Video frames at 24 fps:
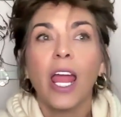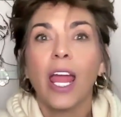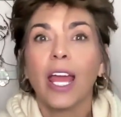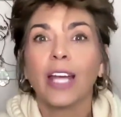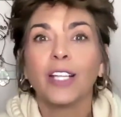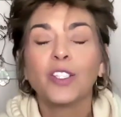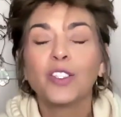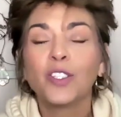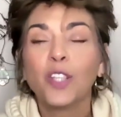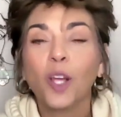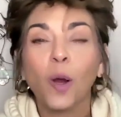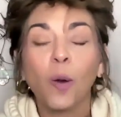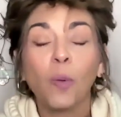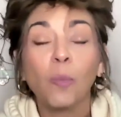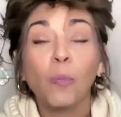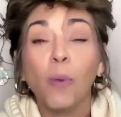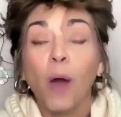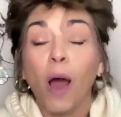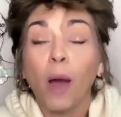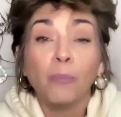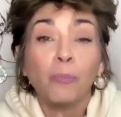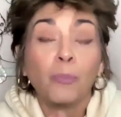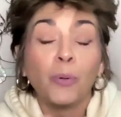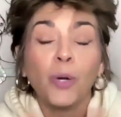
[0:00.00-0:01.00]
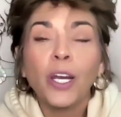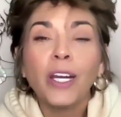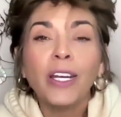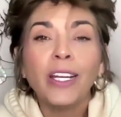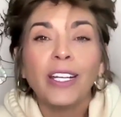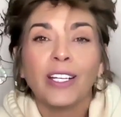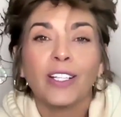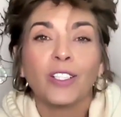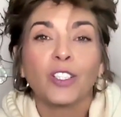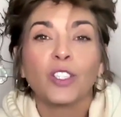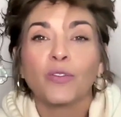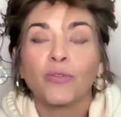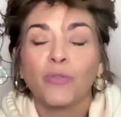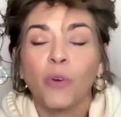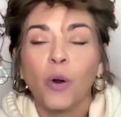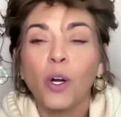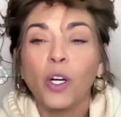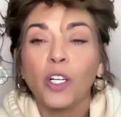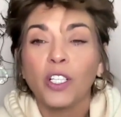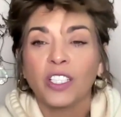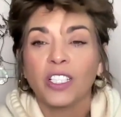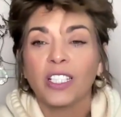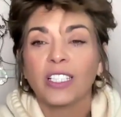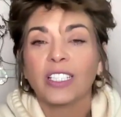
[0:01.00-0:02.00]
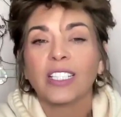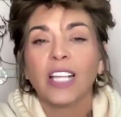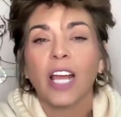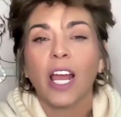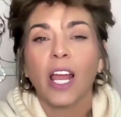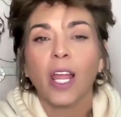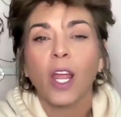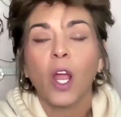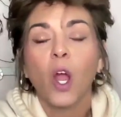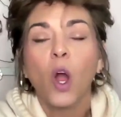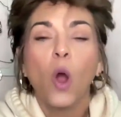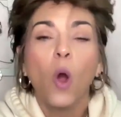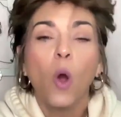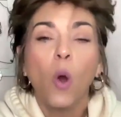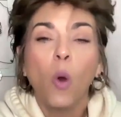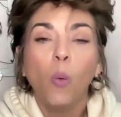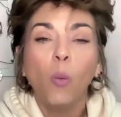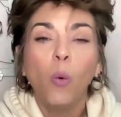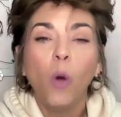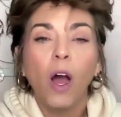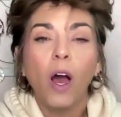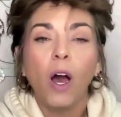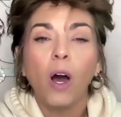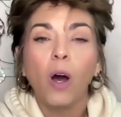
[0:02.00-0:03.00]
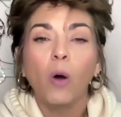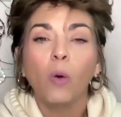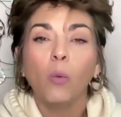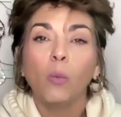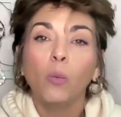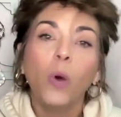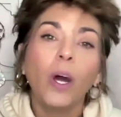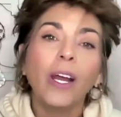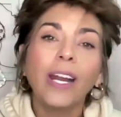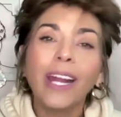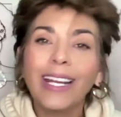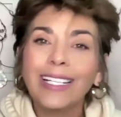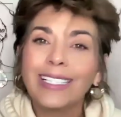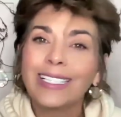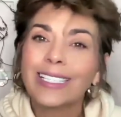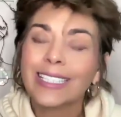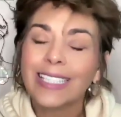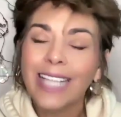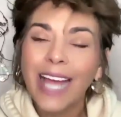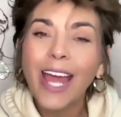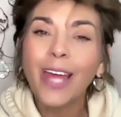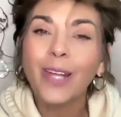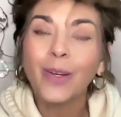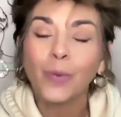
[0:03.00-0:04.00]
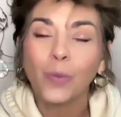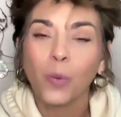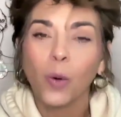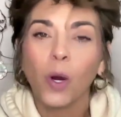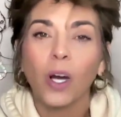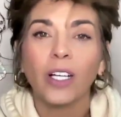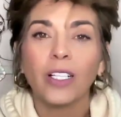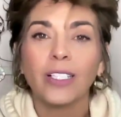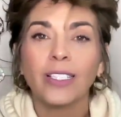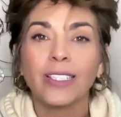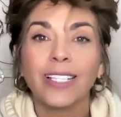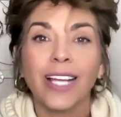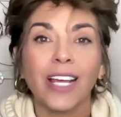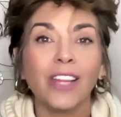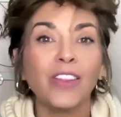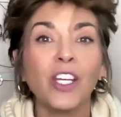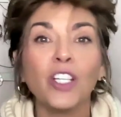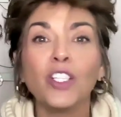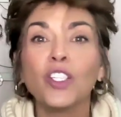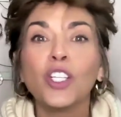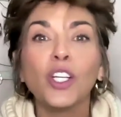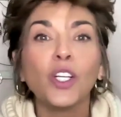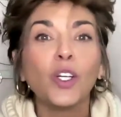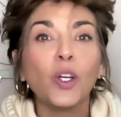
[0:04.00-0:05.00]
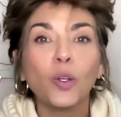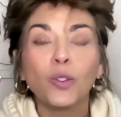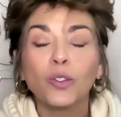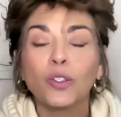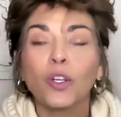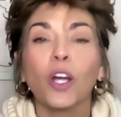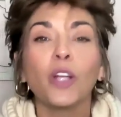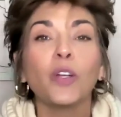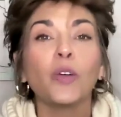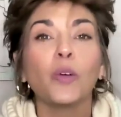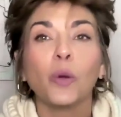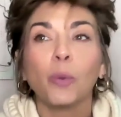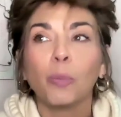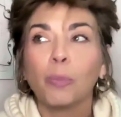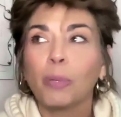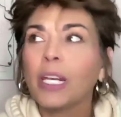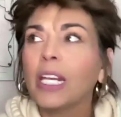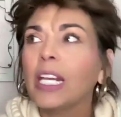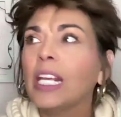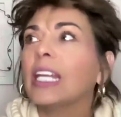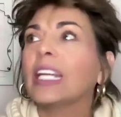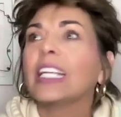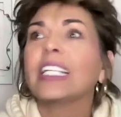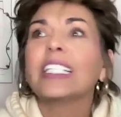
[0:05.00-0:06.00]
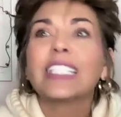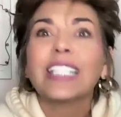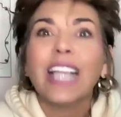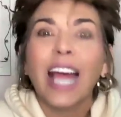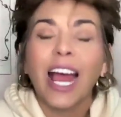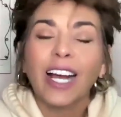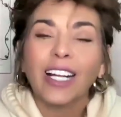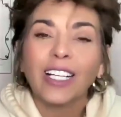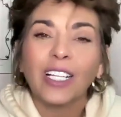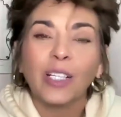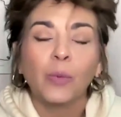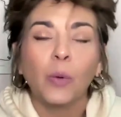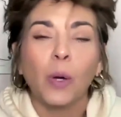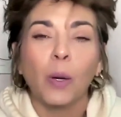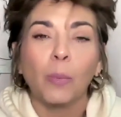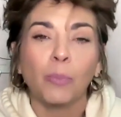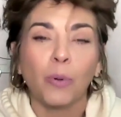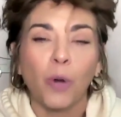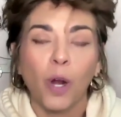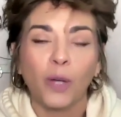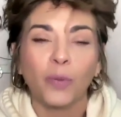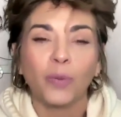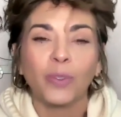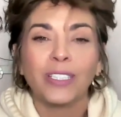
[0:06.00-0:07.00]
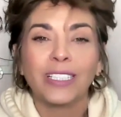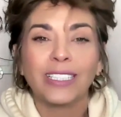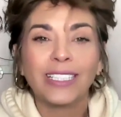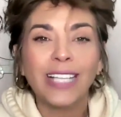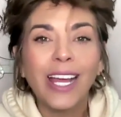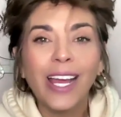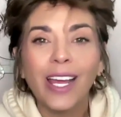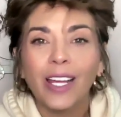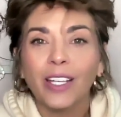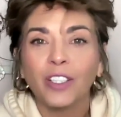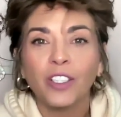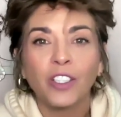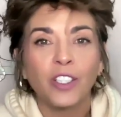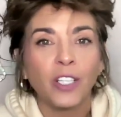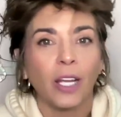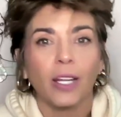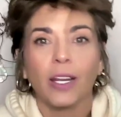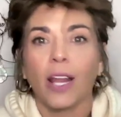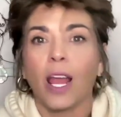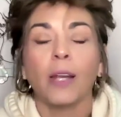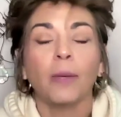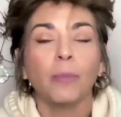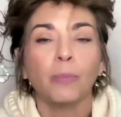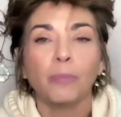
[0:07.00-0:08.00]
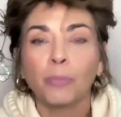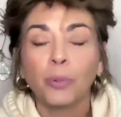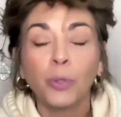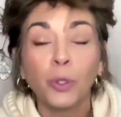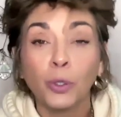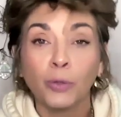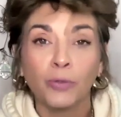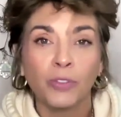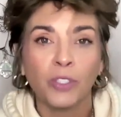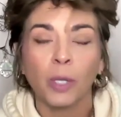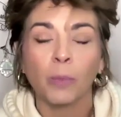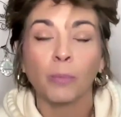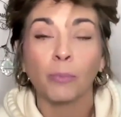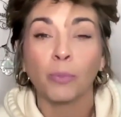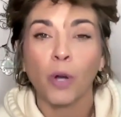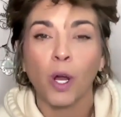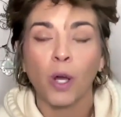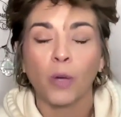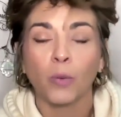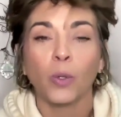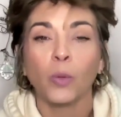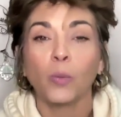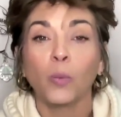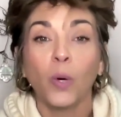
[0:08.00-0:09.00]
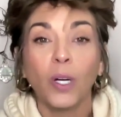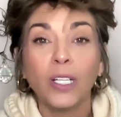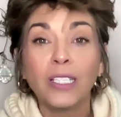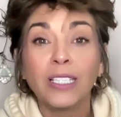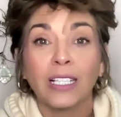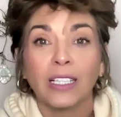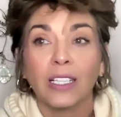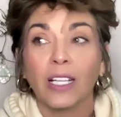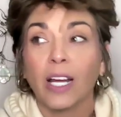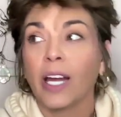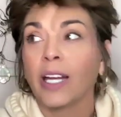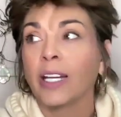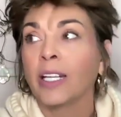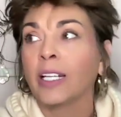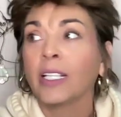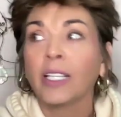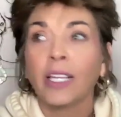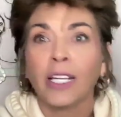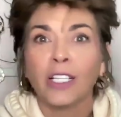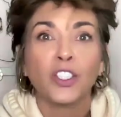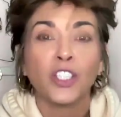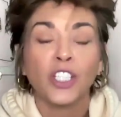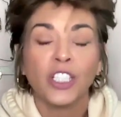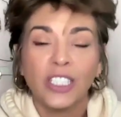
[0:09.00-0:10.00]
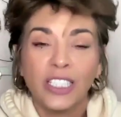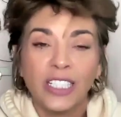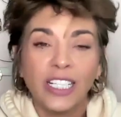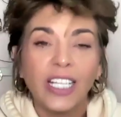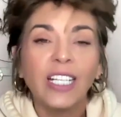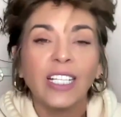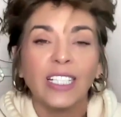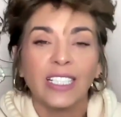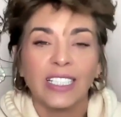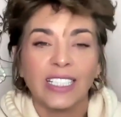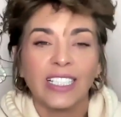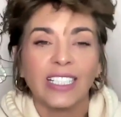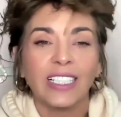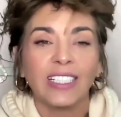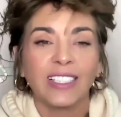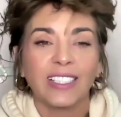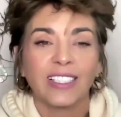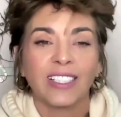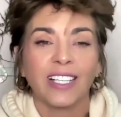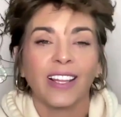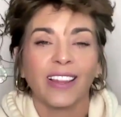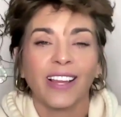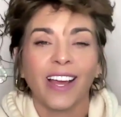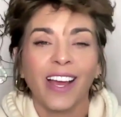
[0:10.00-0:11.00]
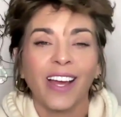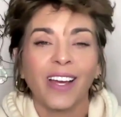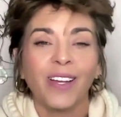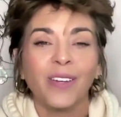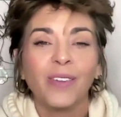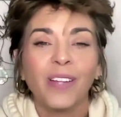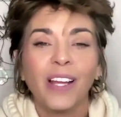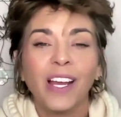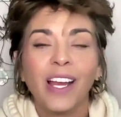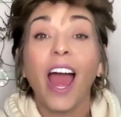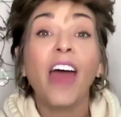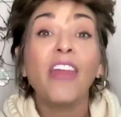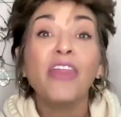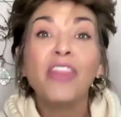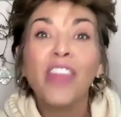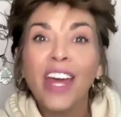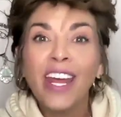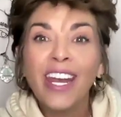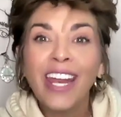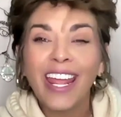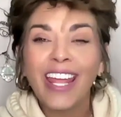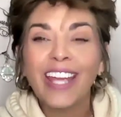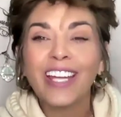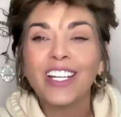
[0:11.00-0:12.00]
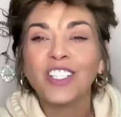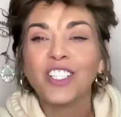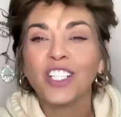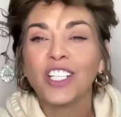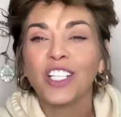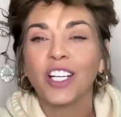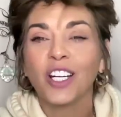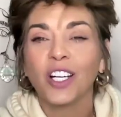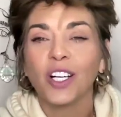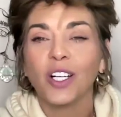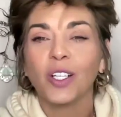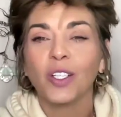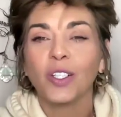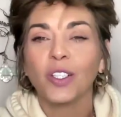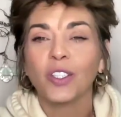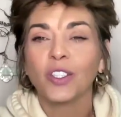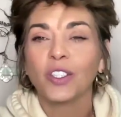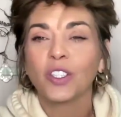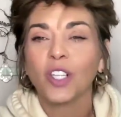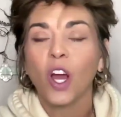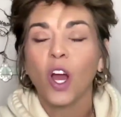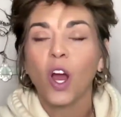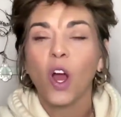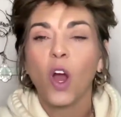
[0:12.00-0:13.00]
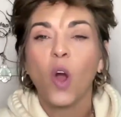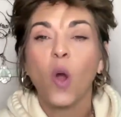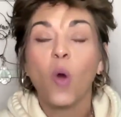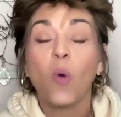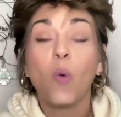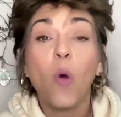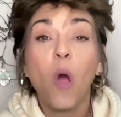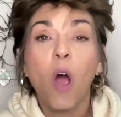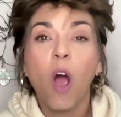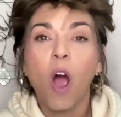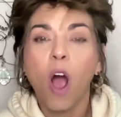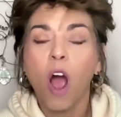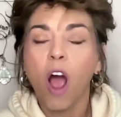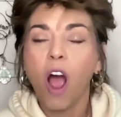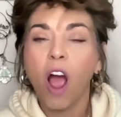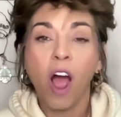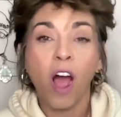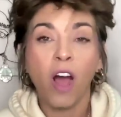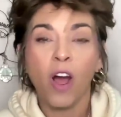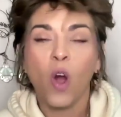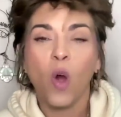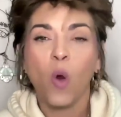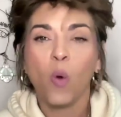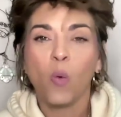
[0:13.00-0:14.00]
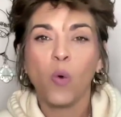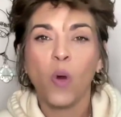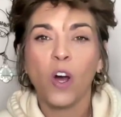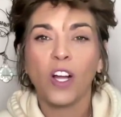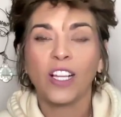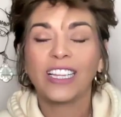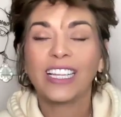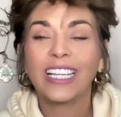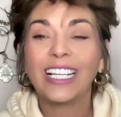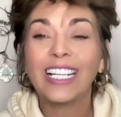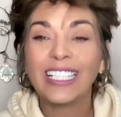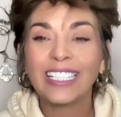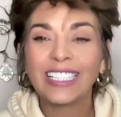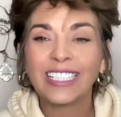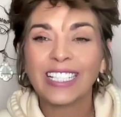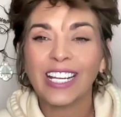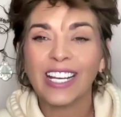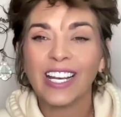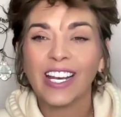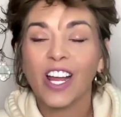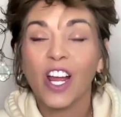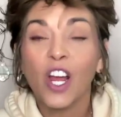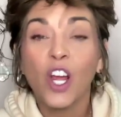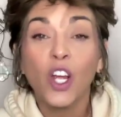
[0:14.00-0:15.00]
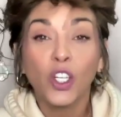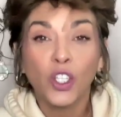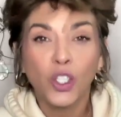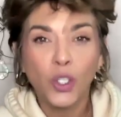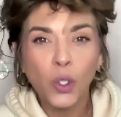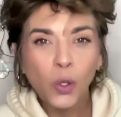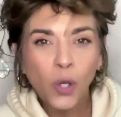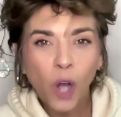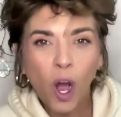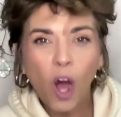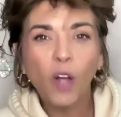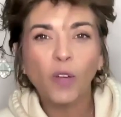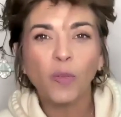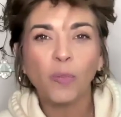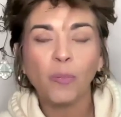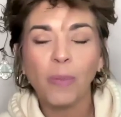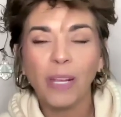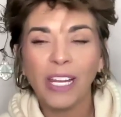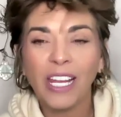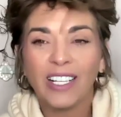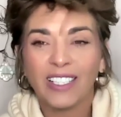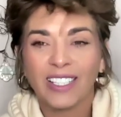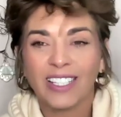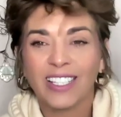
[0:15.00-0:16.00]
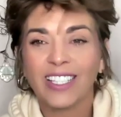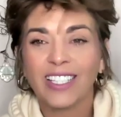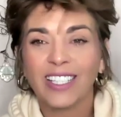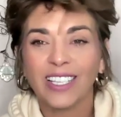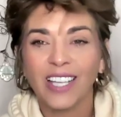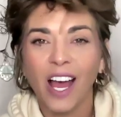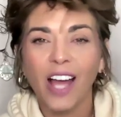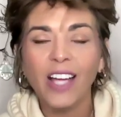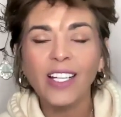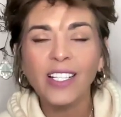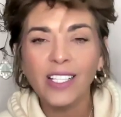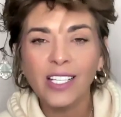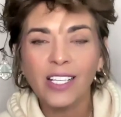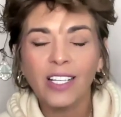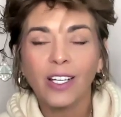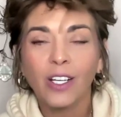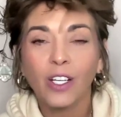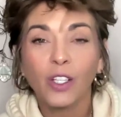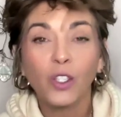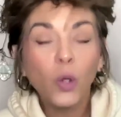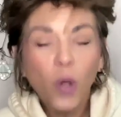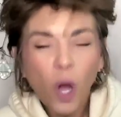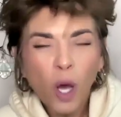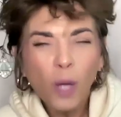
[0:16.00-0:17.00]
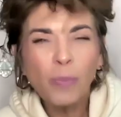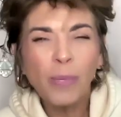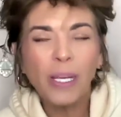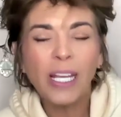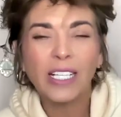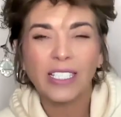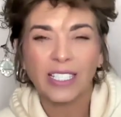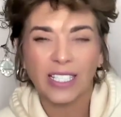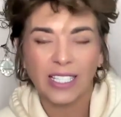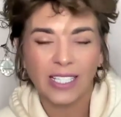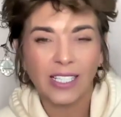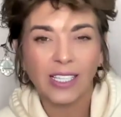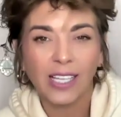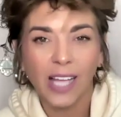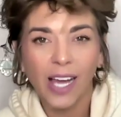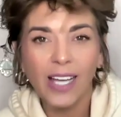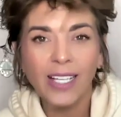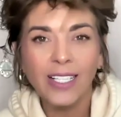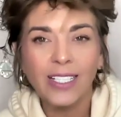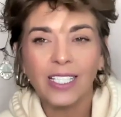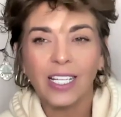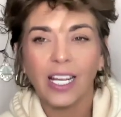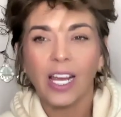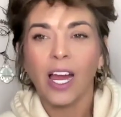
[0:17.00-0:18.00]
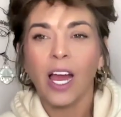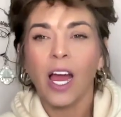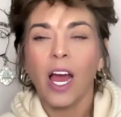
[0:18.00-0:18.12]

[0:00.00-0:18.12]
And so Brittany is forced to say, well, what I said was, and then she goes on to repeat exactly what Bronwyn said and proves that Bronwyn wasn't lying, that she did indeed say that. And then Angie goes, oh, well, listen, you called me a slut? You called me a slut?